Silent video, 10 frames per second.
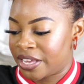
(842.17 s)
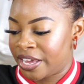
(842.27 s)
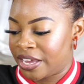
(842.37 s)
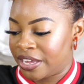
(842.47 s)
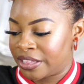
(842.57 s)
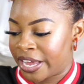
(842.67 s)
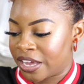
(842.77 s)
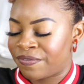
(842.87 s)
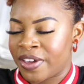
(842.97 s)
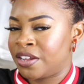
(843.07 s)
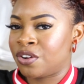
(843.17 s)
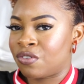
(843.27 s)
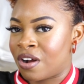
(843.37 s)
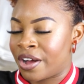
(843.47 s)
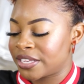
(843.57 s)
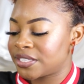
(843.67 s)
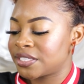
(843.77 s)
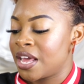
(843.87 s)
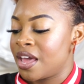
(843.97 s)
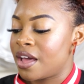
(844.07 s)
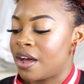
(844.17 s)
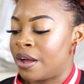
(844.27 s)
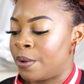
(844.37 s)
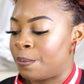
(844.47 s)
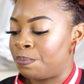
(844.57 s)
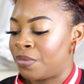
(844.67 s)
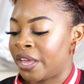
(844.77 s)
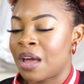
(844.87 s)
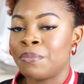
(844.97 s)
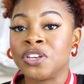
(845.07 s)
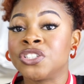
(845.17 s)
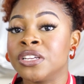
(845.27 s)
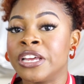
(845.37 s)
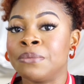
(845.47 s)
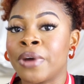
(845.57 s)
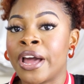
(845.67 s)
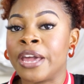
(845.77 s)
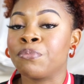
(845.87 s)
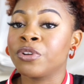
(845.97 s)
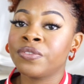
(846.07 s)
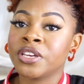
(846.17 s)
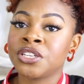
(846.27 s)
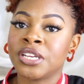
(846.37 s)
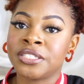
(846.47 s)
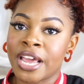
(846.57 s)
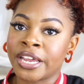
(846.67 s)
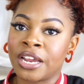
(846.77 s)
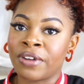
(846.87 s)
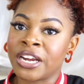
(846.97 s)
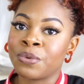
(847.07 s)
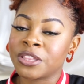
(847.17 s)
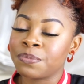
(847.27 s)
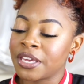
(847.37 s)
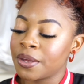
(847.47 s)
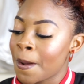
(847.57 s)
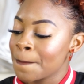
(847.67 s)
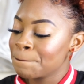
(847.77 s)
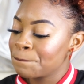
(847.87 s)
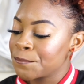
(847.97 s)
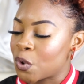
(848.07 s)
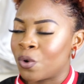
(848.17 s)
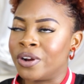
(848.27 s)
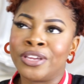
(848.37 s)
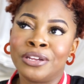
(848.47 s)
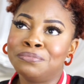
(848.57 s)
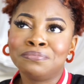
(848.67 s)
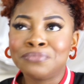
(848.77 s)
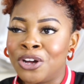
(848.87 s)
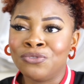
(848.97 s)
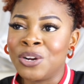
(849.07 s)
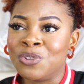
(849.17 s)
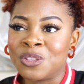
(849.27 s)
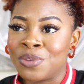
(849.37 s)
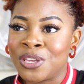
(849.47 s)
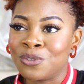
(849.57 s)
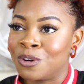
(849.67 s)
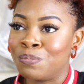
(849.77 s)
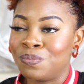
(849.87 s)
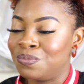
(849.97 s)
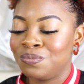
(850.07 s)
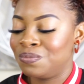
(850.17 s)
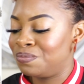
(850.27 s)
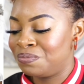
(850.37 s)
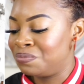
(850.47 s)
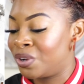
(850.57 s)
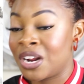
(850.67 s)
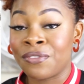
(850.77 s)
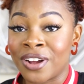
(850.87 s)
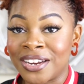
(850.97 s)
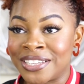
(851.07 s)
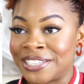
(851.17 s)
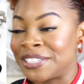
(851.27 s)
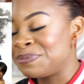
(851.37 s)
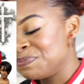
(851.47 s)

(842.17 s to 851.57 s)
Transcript: a like faded cross. Like I mentioned in my previous chit chat, Get Ready With Me, or Get Unready With Me, or whatever I did,